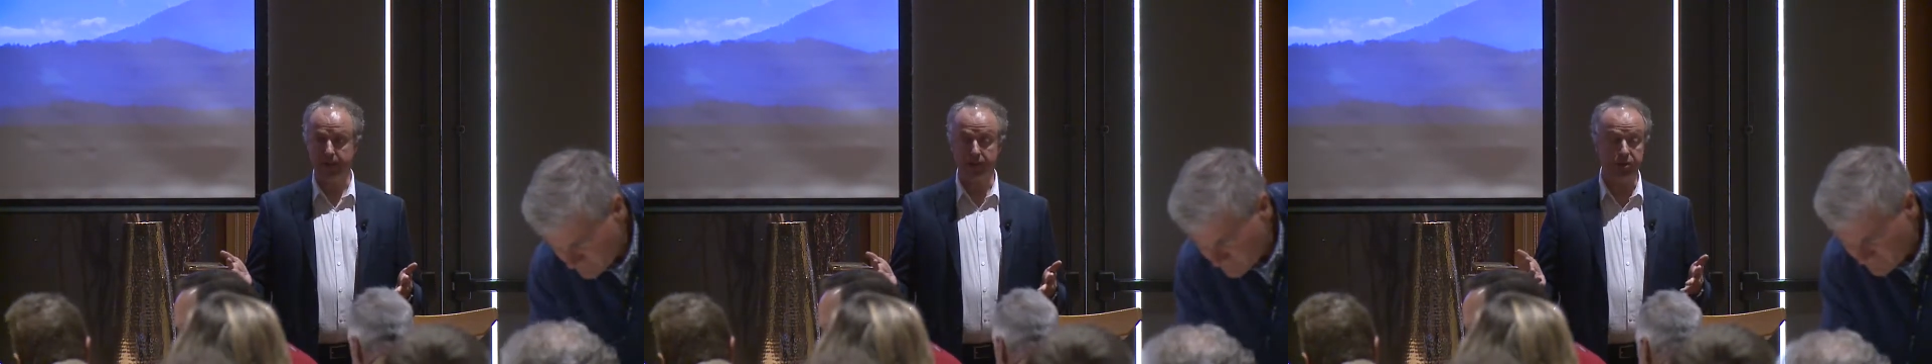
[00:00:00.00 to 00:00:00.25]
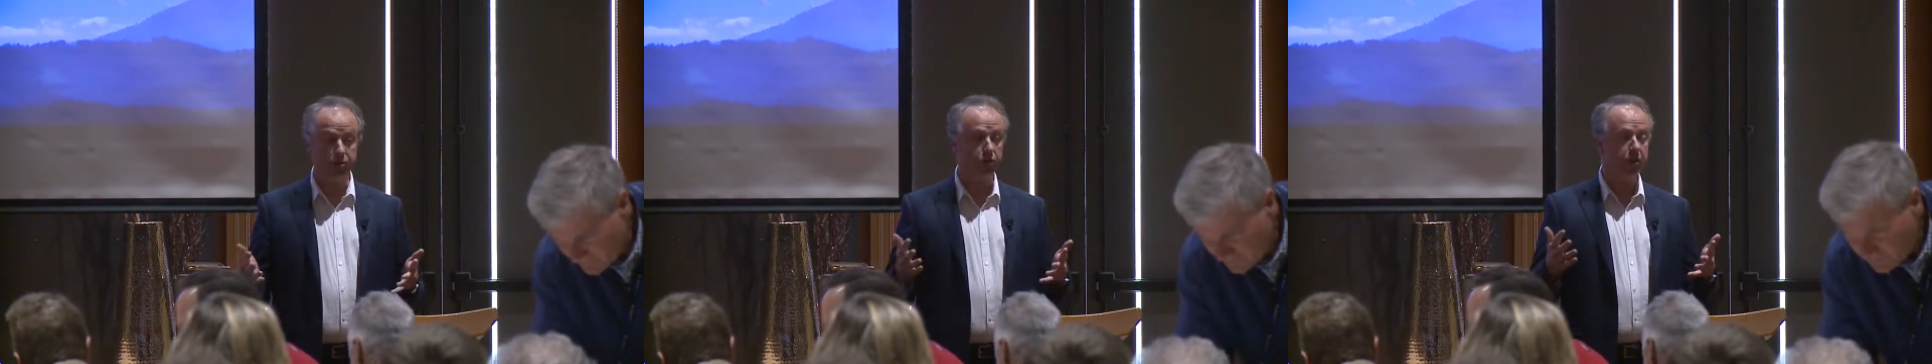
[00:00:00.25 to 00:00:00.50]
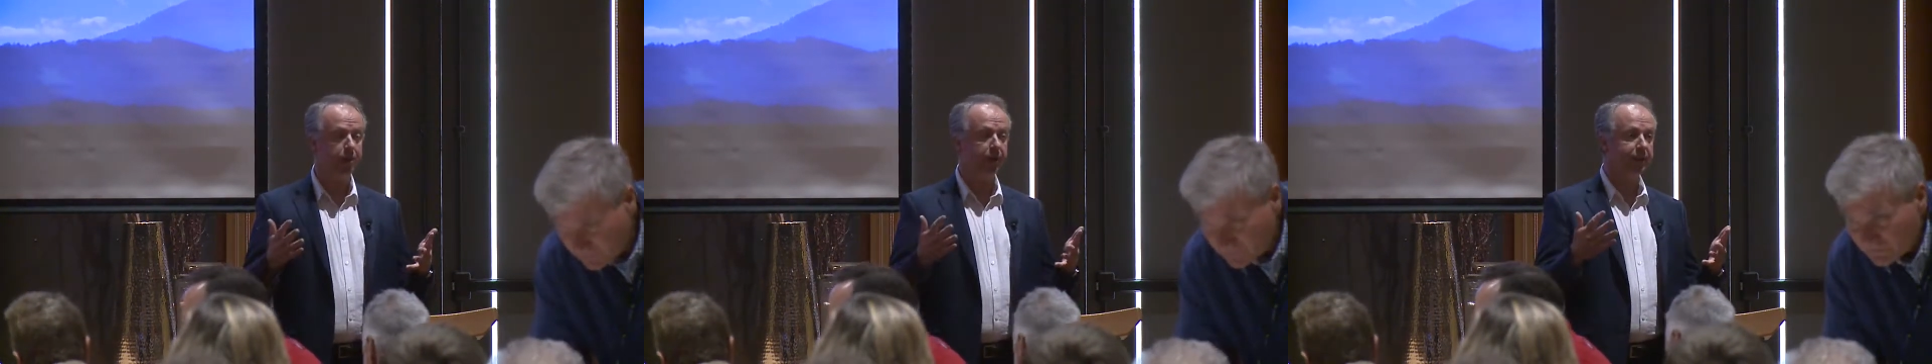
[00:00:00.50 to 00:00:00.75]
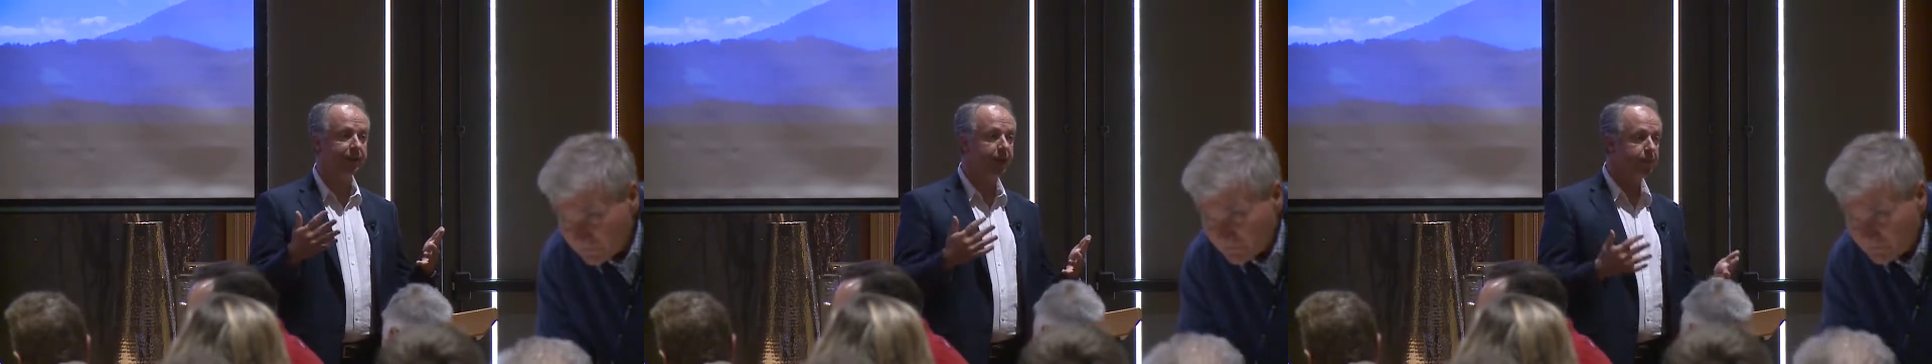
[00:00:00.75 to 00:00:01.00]
When you talk
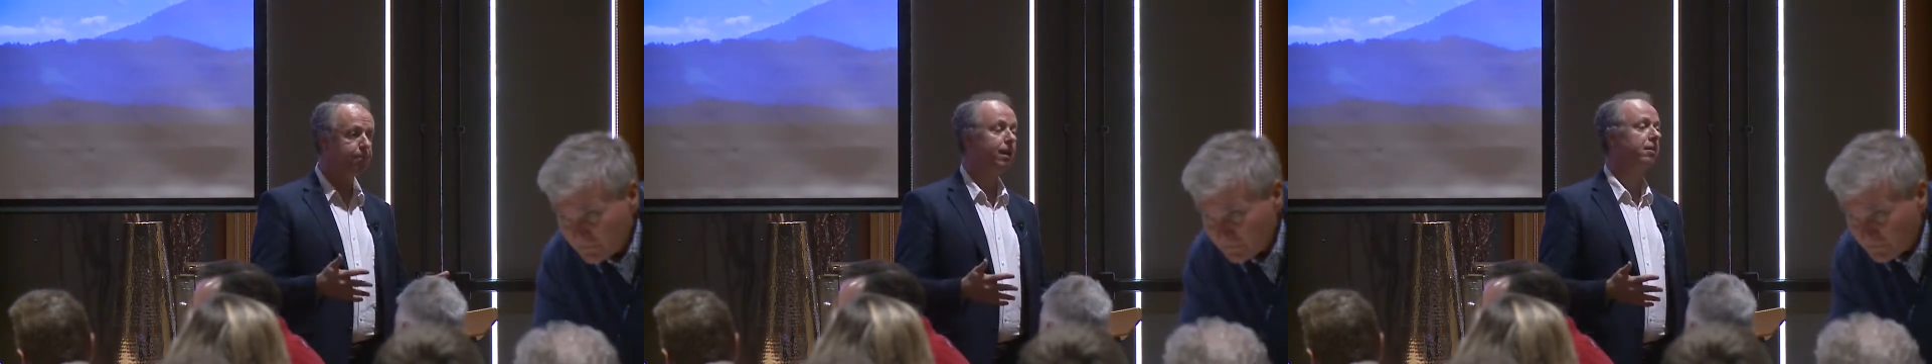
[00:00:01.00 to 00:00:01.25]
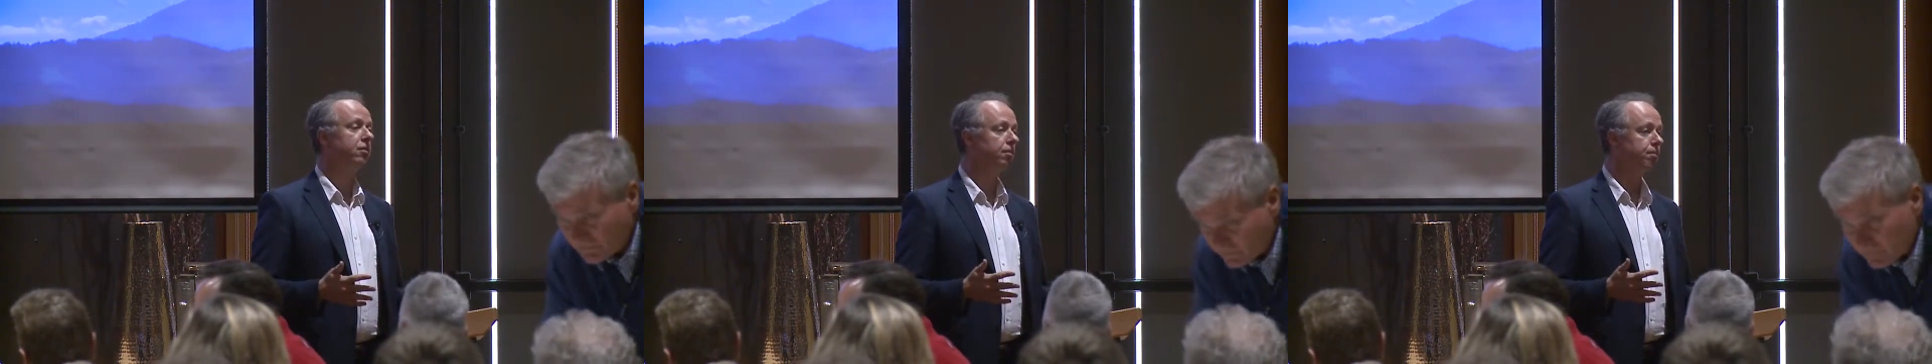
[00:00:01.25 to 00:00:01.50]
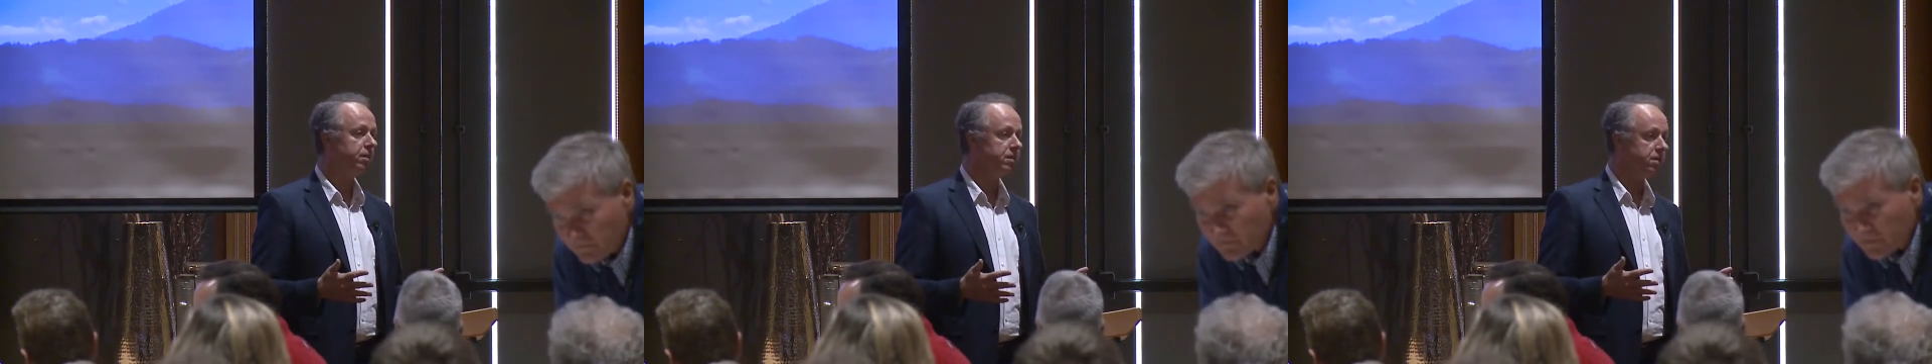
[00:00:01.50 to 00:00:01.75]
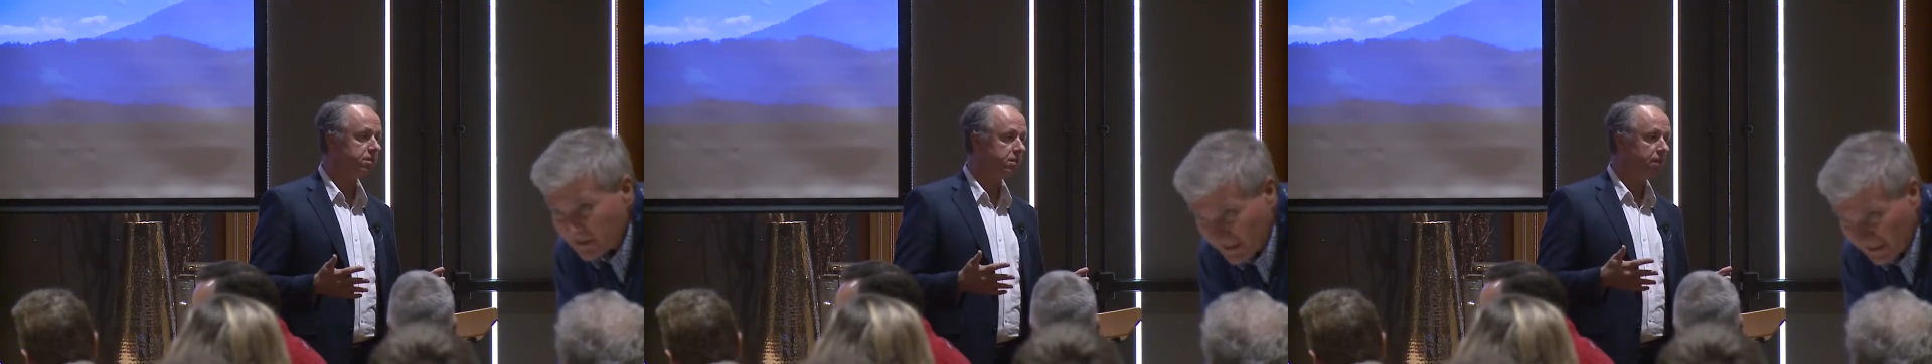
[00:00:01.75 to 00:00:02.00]
about the impact on
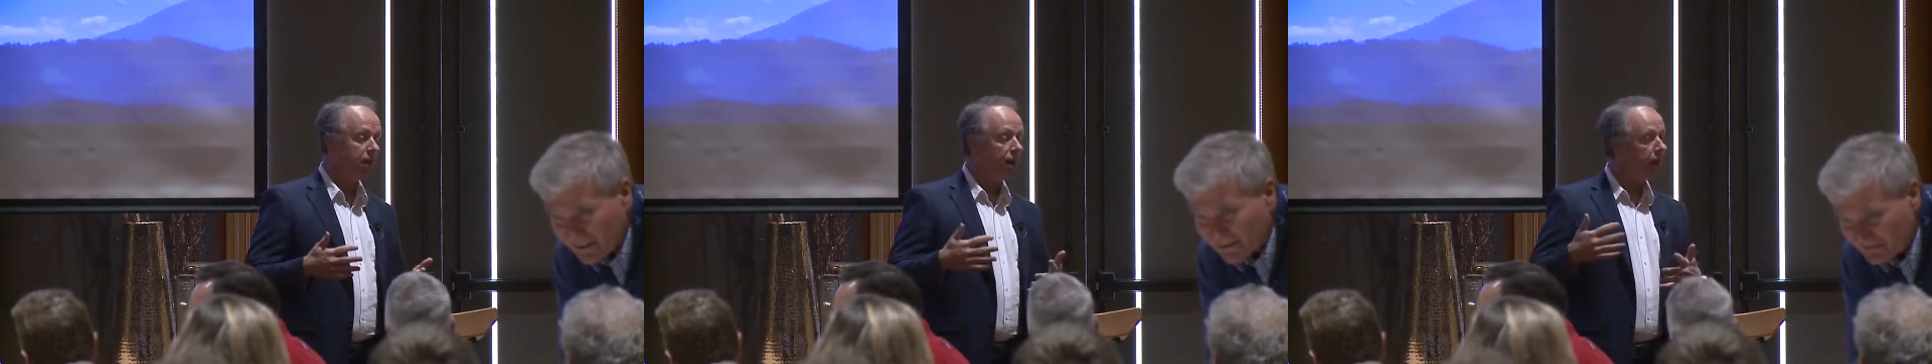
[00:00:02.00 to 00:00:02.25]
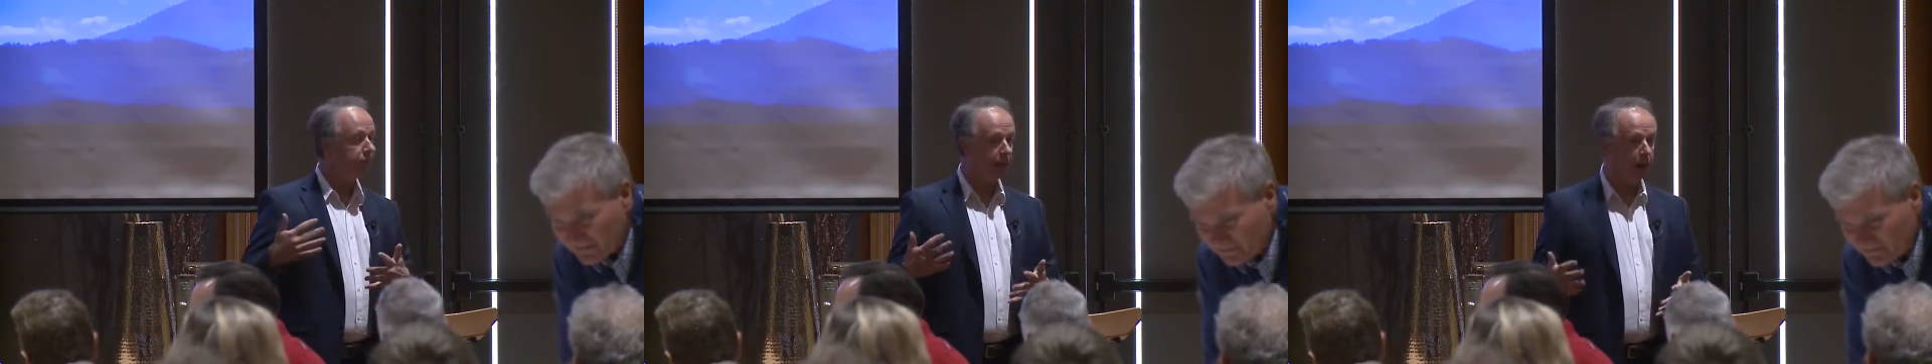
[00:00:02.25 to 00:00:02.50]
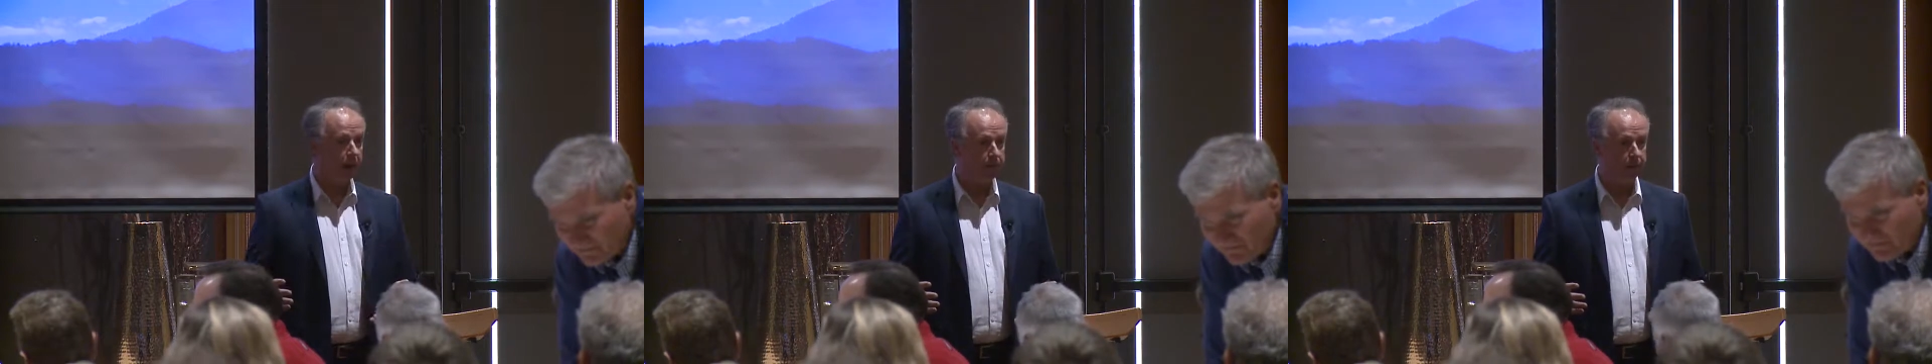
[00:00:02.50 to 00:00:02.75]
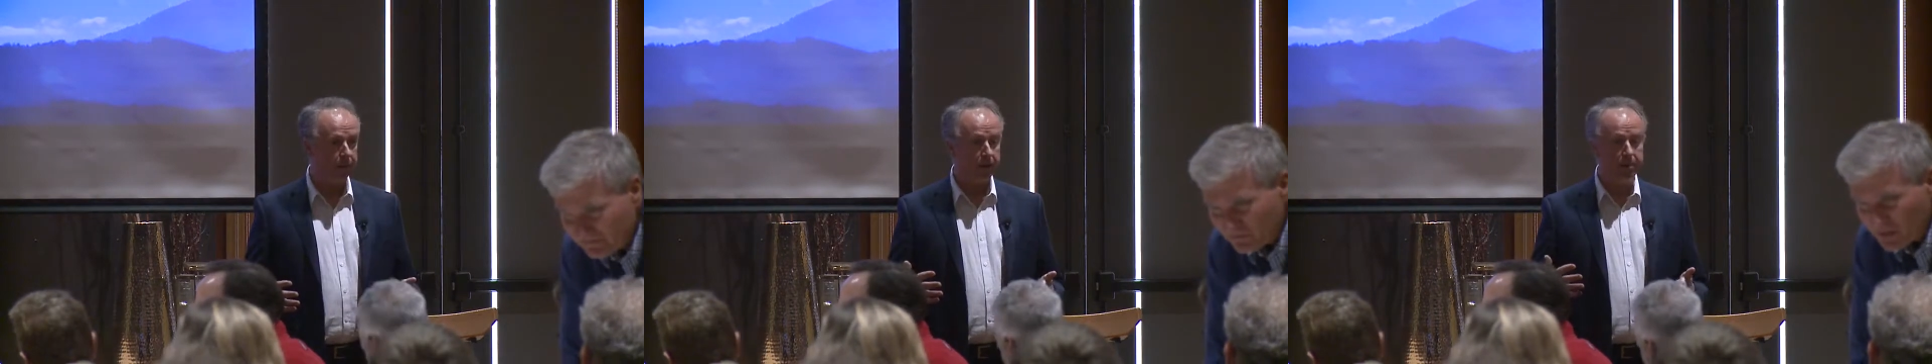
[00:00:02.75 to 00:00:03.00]
business of carbon,